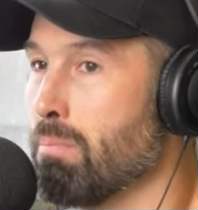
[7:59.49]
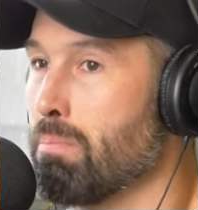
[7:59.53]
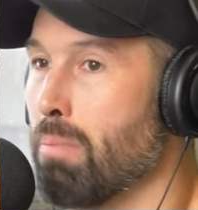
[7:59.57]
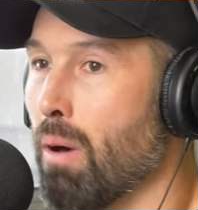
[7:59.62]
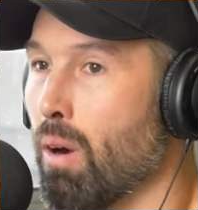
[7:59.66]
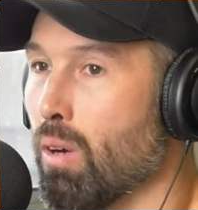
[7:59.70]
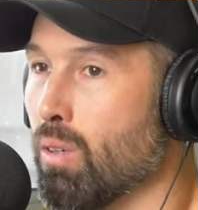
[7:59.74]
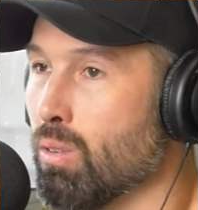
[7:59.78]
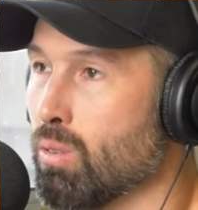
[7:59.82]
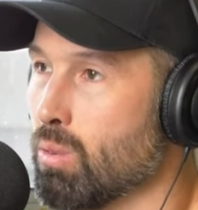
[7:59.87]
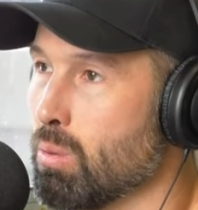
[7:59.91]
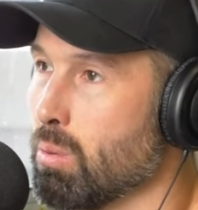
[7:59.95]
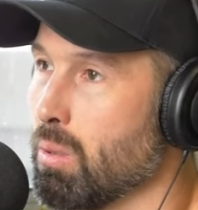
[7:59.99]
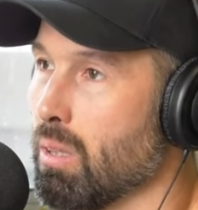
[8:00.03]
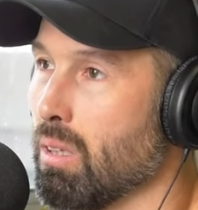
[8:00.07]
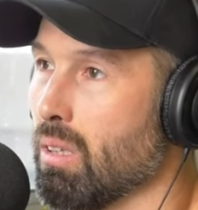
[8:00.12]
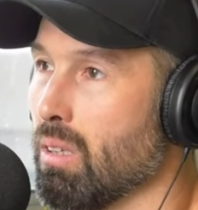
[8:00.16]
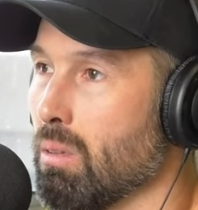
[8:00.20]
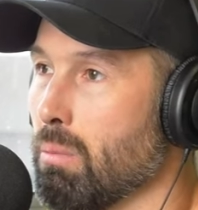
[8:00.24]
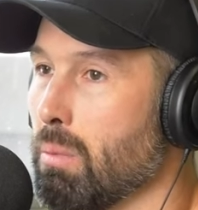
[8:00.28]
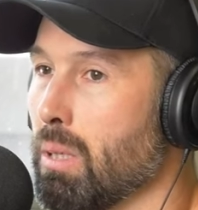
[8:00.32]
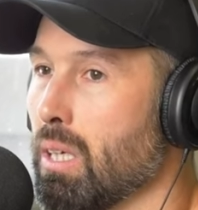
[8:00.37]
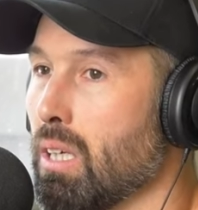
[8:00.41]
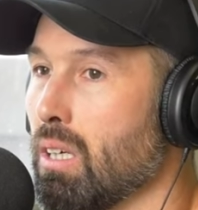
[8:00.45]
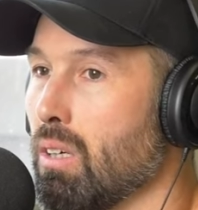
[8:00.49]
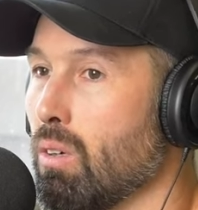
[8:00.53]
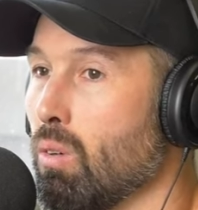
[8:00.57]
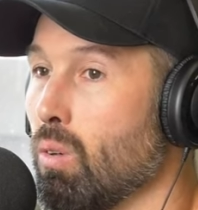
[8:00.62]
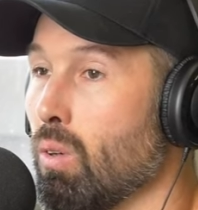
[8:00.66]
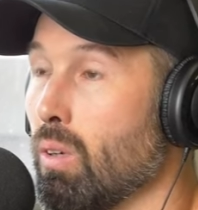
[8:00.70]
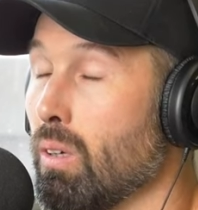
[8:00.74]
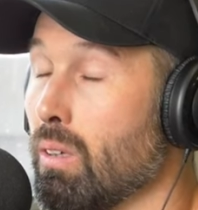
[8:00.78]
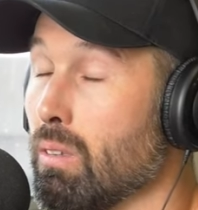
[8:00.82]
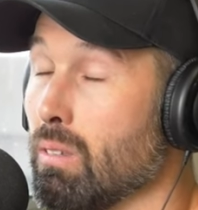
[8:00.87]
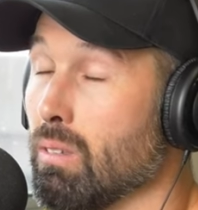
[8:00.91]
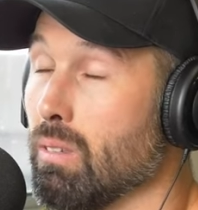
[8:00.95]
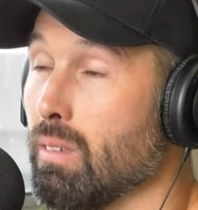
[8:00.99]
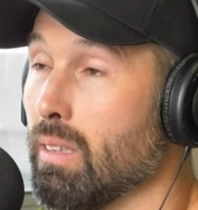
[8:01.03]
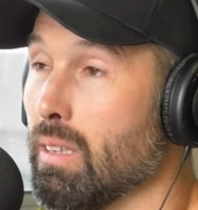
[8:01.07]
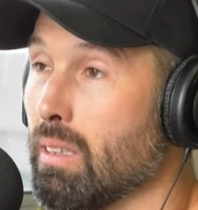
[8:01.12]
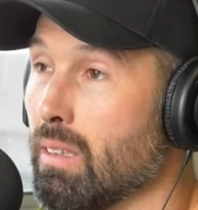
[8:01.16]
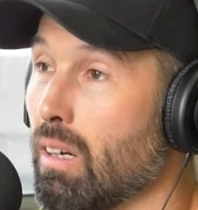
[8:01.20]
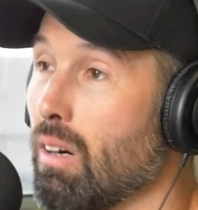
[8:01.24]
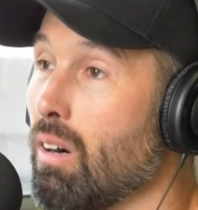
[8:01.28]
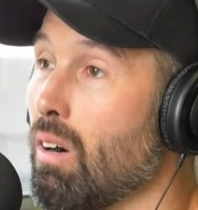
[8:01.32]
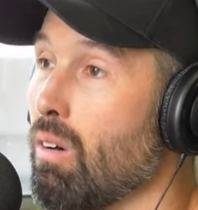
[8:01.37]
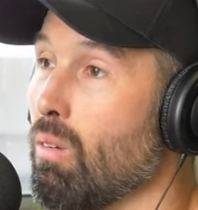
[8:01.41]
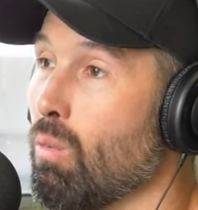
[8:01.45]
bones with a little bit of oil
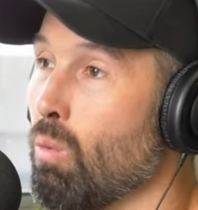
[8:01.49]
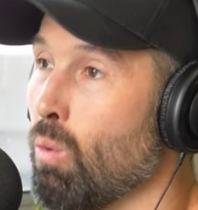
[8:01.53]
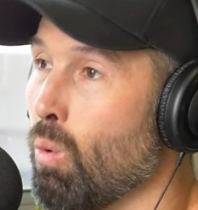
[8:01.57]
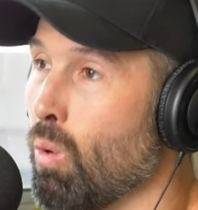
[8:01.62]
in the hot